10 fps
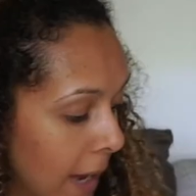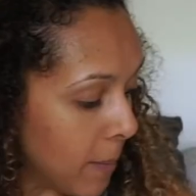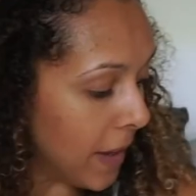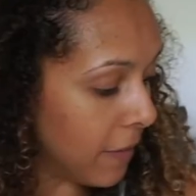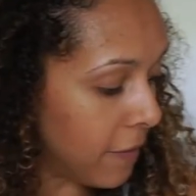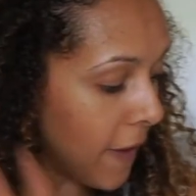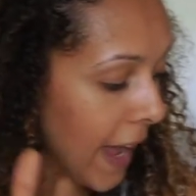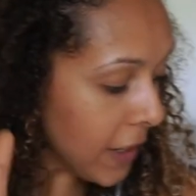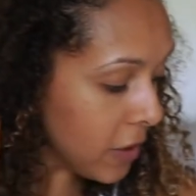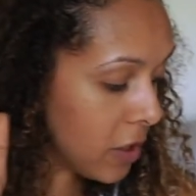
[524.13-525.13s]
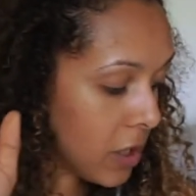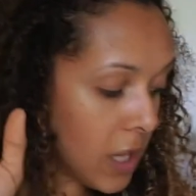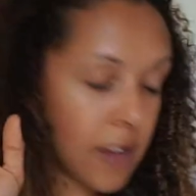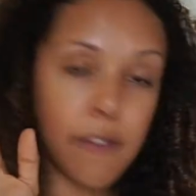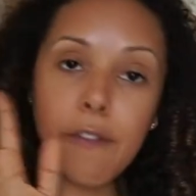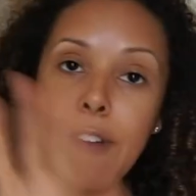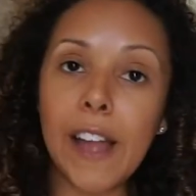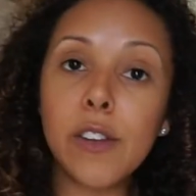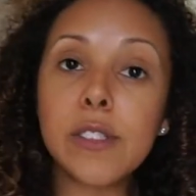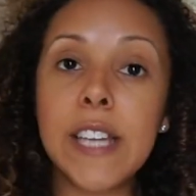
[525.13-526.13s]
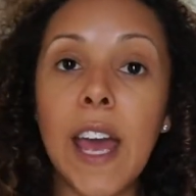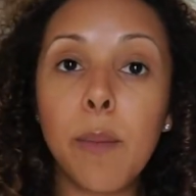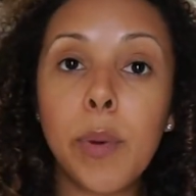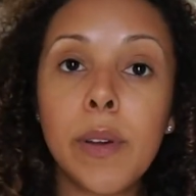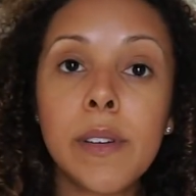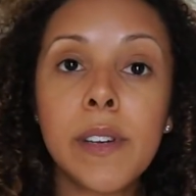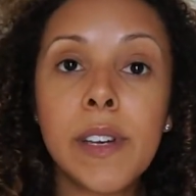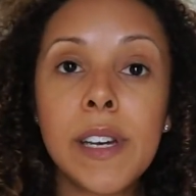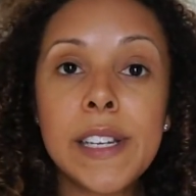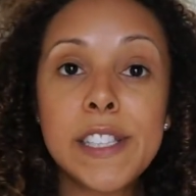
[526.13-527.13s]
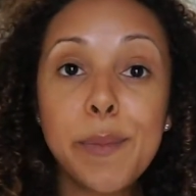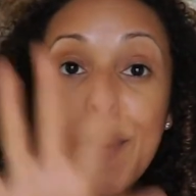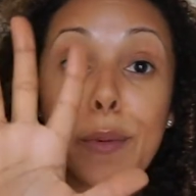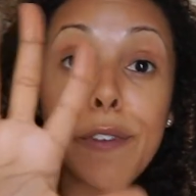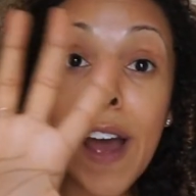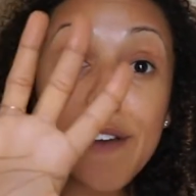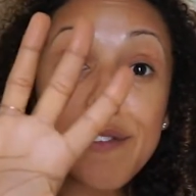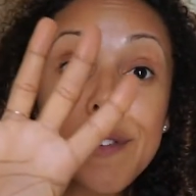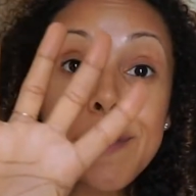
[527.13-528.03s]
My final tip number 5.